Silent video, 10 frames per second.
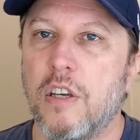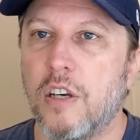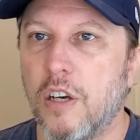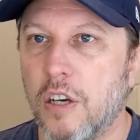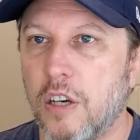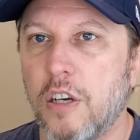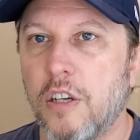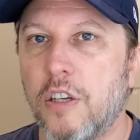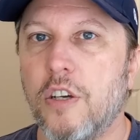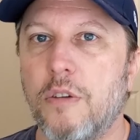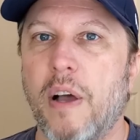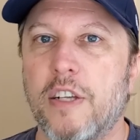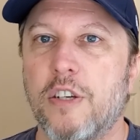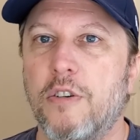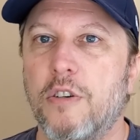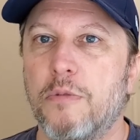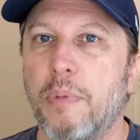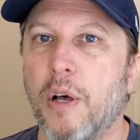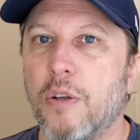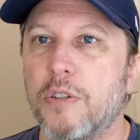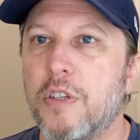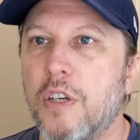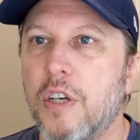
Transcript: a good match under his belt